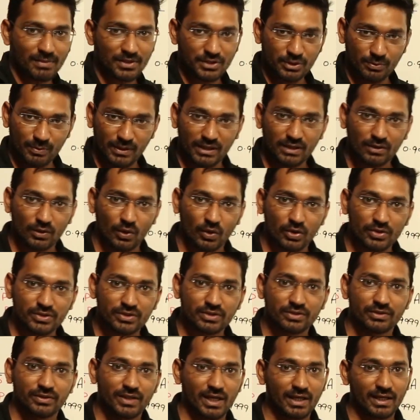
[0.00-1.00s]
must be
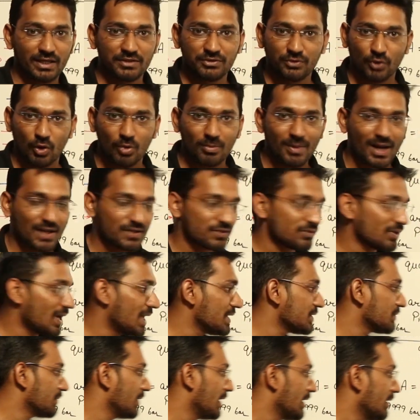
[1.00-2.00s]
closed, there is no mass
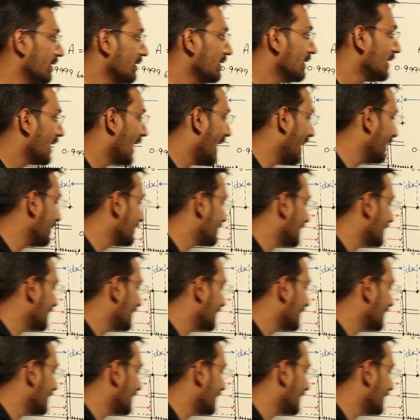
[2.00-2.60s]
transfer, and